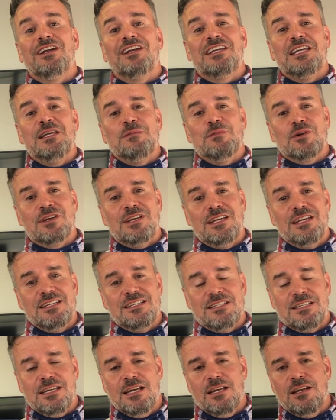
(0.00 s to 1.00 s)
to keep your
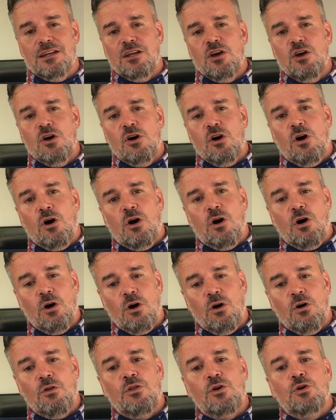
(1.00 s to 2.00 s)
kids in?
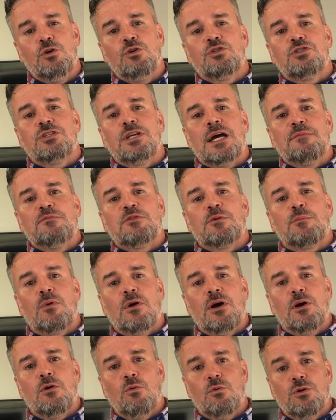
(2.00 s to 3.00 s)
All those types of
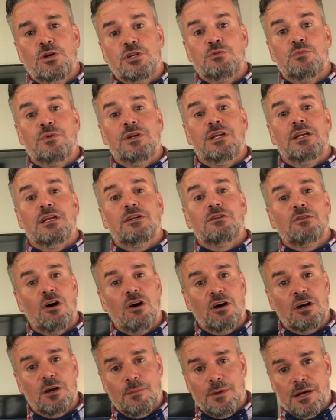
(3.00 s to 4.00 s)
priorities, we need to
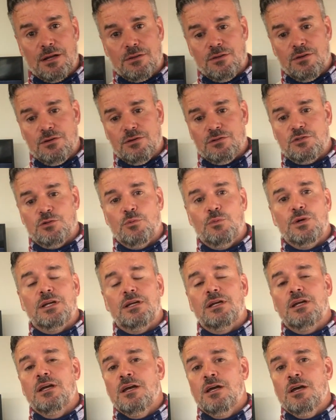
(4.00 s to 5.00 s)
talk about those so
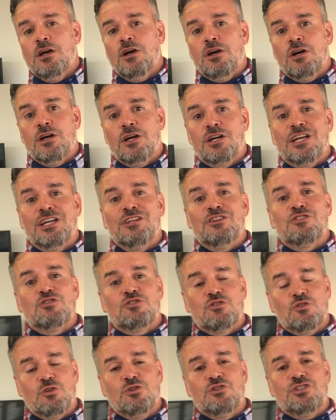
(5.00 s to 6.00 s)
we can
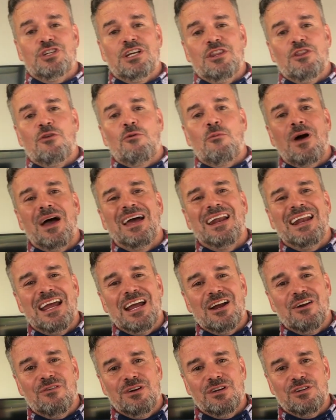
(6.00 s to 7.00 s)
search in the right
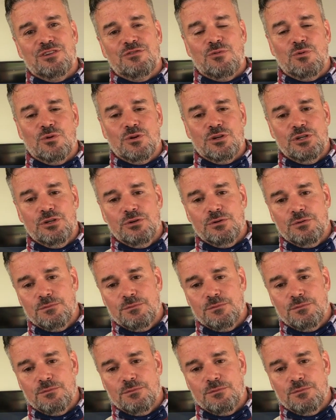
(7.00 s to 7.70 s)
areas for you.